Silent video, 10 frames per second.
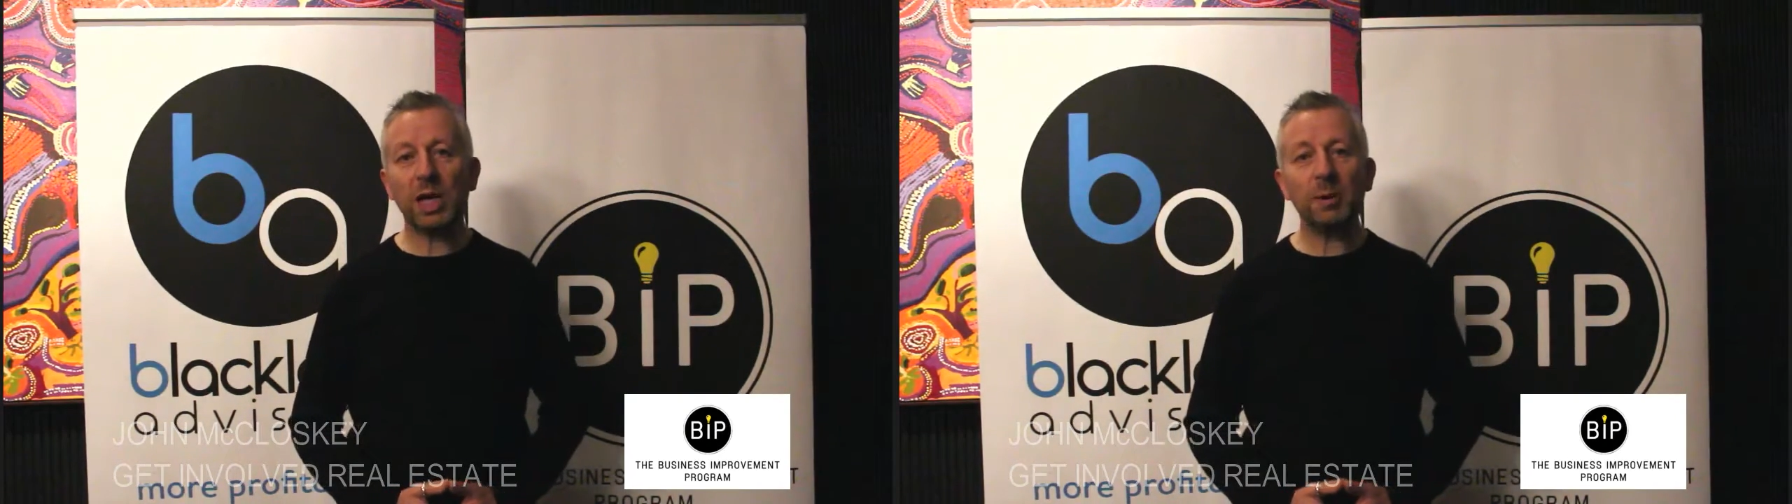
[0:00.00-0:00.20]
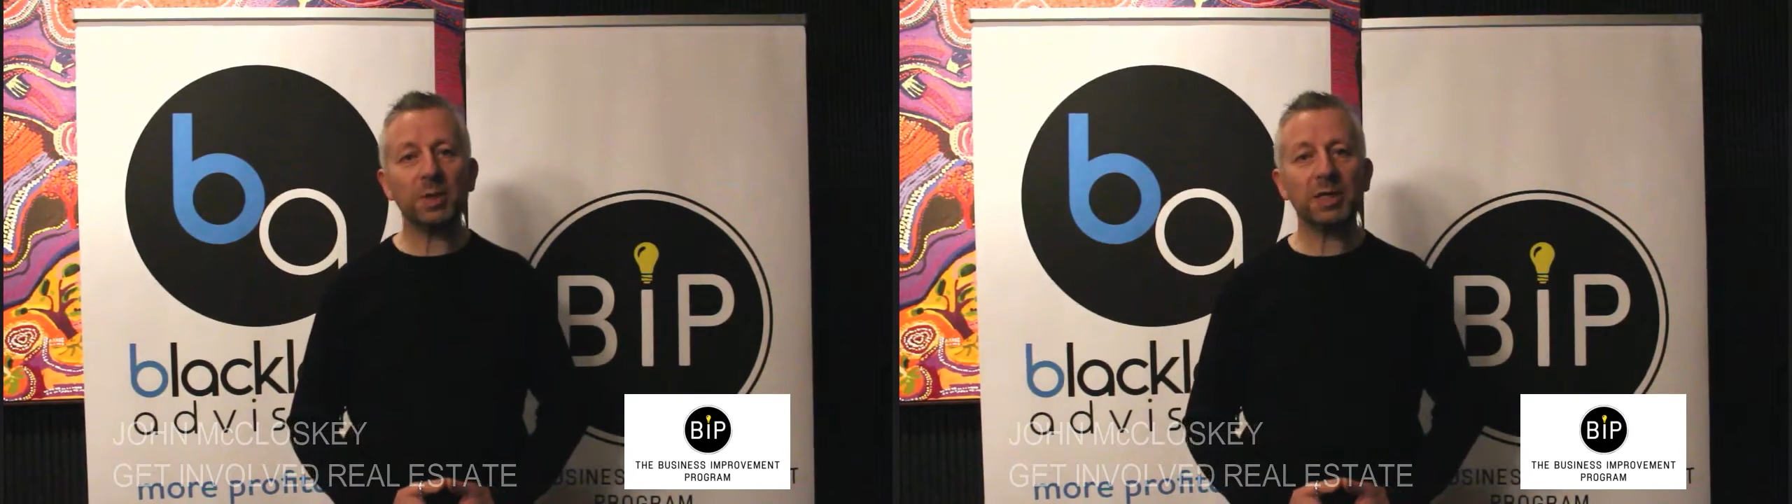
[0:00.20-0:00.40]

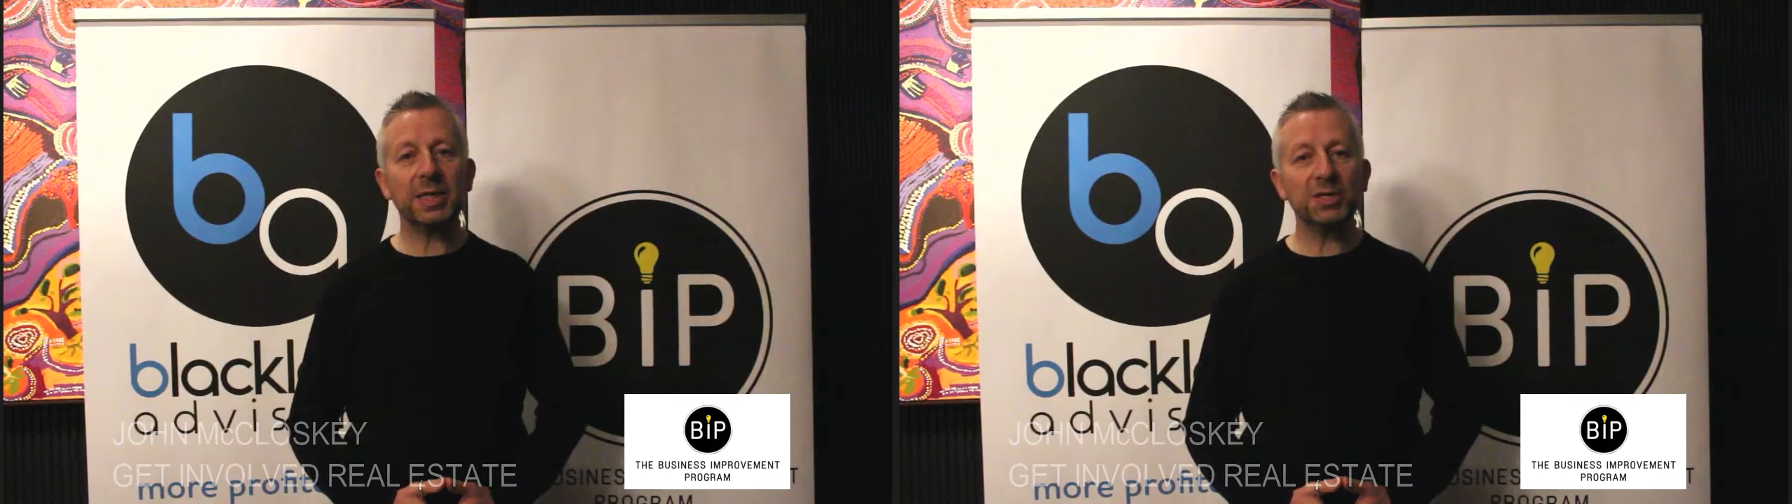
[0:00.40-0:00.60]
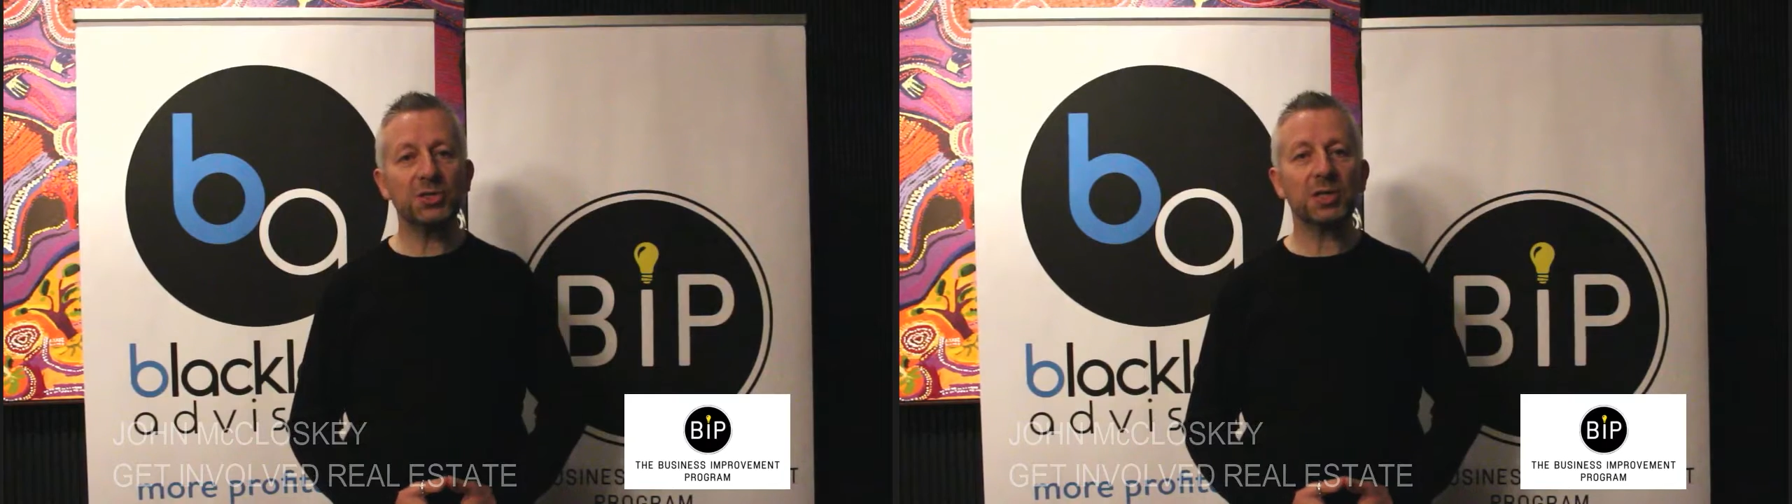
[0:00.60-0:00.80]

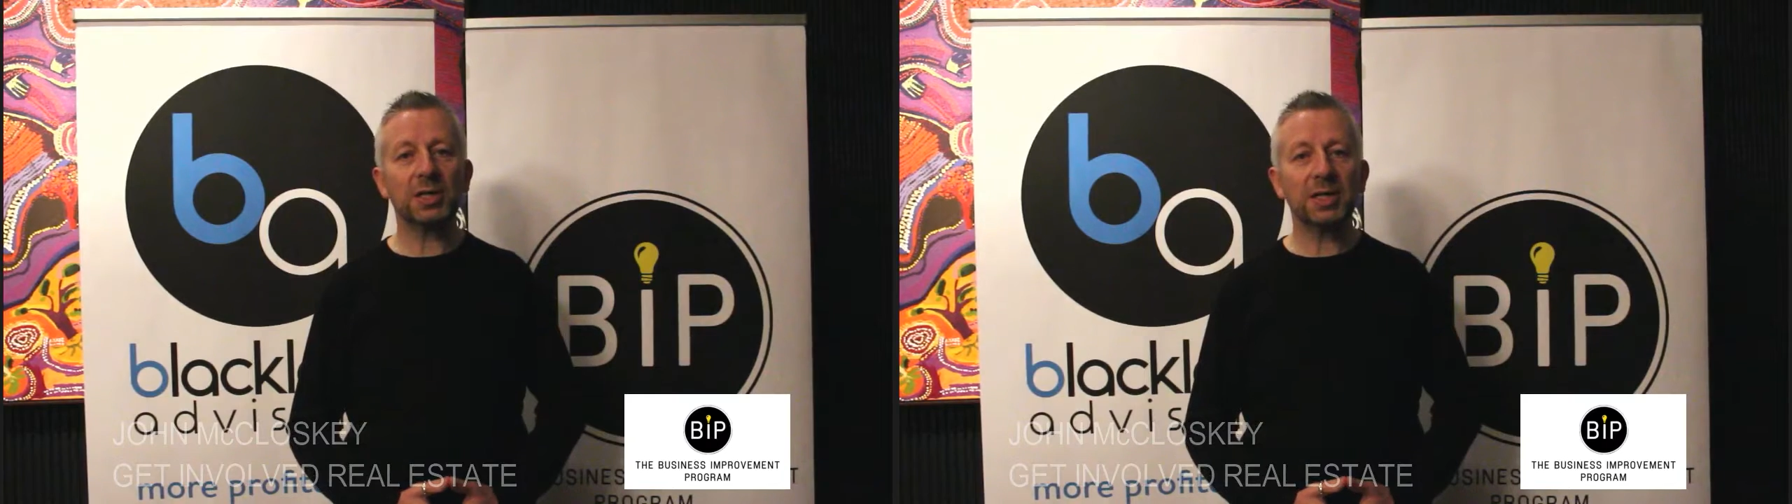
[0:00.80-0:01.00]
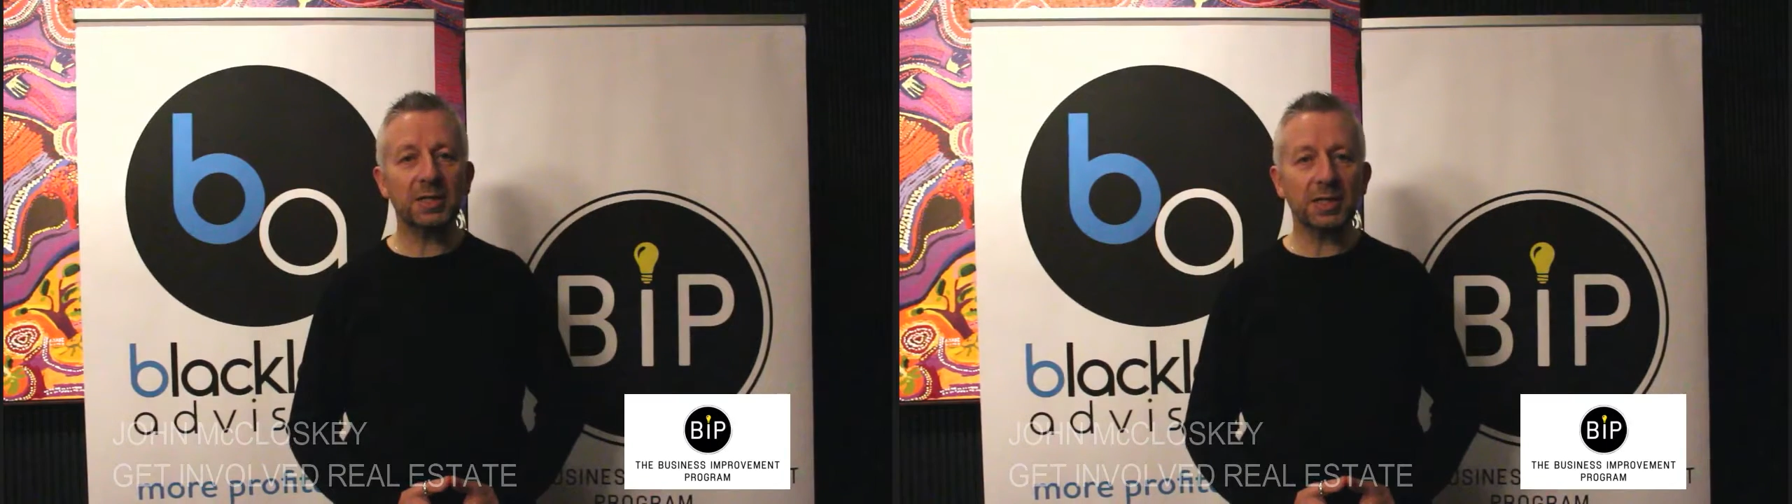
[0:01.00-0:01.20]
application
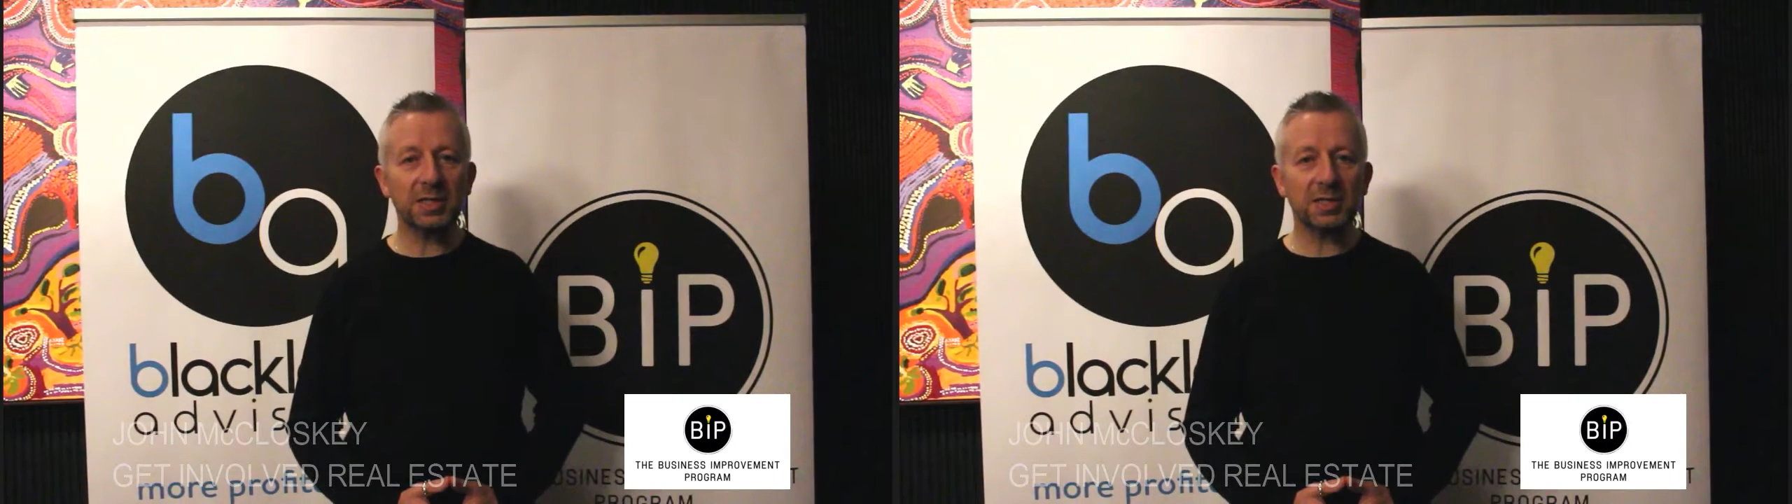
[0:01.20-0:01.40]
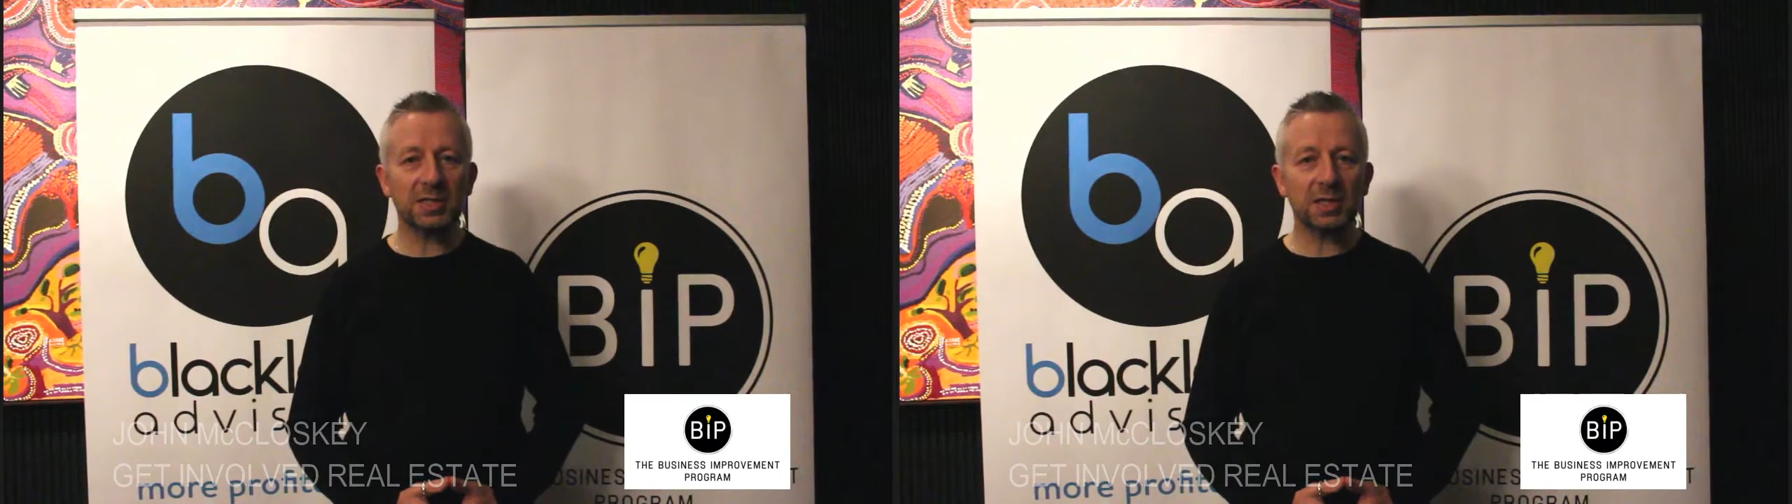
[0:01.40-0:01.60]
and
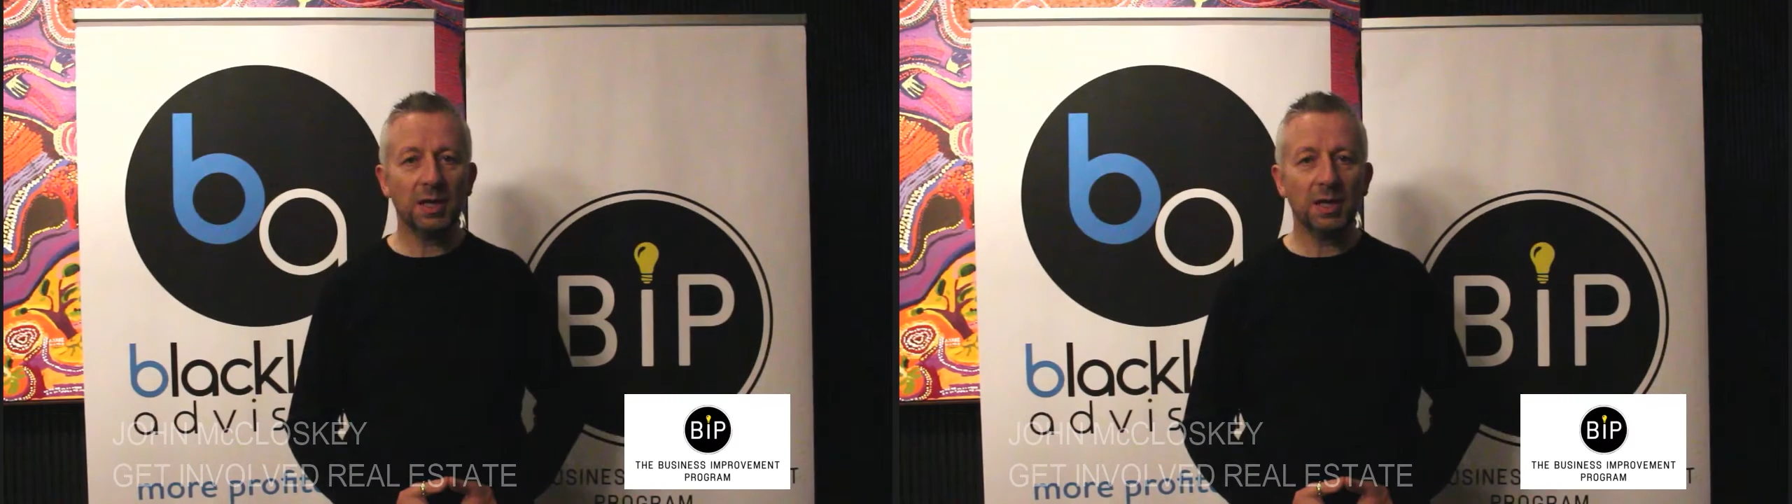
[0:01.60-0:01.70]
ideas